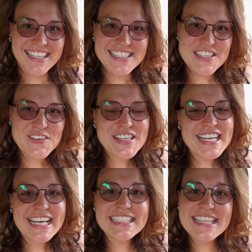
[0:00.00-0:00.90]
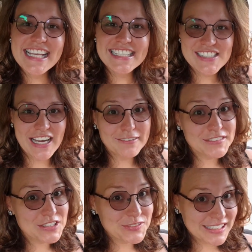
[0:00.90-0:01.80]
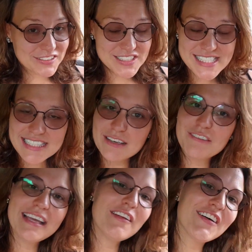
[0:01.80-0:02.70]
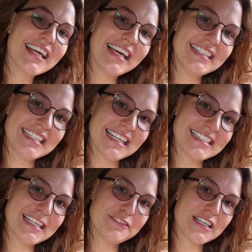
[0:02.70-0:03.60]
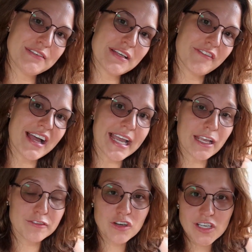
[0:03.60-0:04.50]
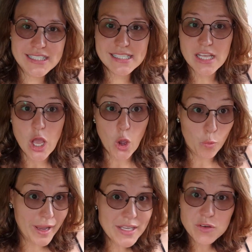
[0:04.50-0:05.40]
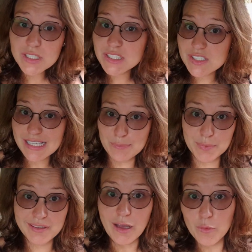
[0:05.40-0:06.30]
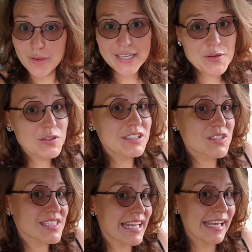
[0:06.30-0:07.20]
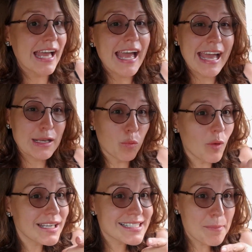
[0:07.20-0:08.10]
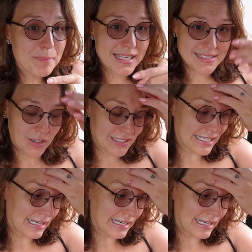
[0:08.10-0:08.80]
So the next things you have to do and consider while organizing a self-drive safari, of course, is where you're going to sleep, where are you going to stay, and what is the best hotel.